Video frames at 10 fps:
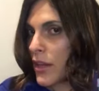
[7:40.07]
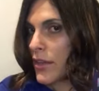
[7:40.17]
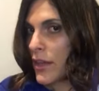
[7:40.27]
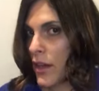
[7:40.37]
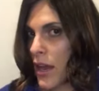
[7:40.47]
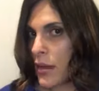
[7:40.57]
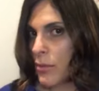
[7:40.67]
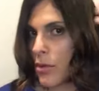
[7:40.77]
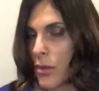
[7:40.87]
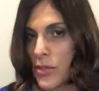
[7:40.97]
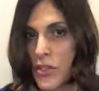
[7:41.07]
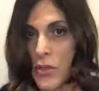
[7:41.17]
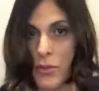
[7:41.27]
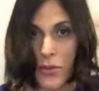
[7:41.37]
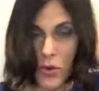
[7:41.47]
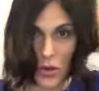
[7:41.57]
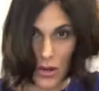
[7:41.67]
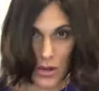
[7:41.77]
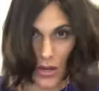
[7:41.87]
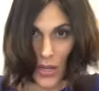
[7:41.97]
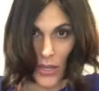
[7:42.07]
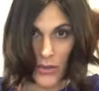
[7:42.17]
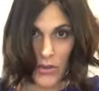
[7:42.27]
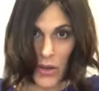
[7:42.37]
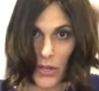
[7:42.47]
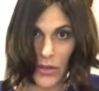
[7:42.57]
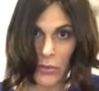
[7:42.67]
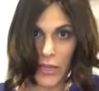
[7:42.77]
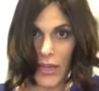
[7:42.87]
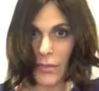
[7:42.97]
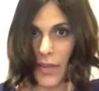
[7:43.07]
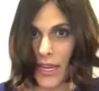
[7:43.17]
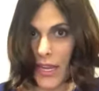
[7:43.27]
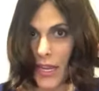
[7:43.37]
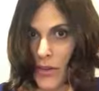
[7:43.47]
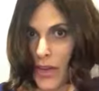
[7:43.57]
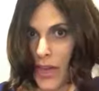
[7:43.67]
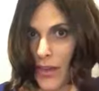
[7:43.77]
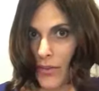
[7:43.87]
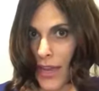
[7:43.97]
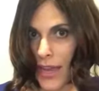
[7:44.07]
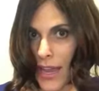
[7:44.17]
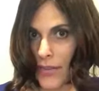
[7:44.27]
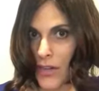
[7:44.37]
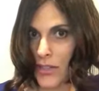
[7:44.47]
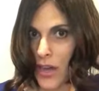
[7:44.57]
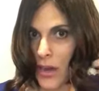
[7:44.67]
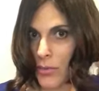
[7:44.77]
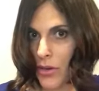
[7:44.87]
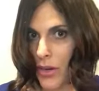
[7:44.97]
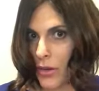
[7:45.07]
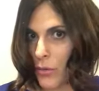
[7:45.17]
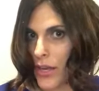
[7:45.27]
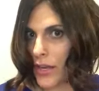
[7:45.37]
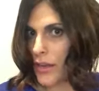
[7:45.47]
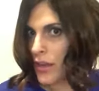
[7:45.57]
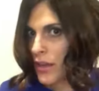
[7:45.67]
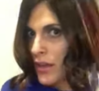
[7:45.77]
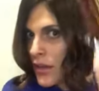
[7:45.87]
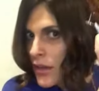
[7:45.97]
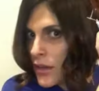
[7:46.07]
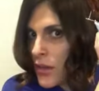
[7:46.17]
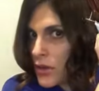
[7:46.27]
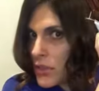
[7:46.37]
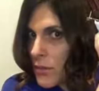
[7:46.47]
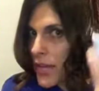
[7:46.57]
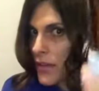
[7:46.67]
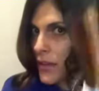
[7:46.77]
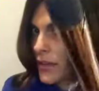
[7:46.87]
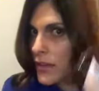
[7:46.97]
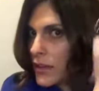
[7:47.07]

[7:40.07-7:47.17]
And then I promise you, before you know it, you'll be like me and you'll have like every topper and wig known to man.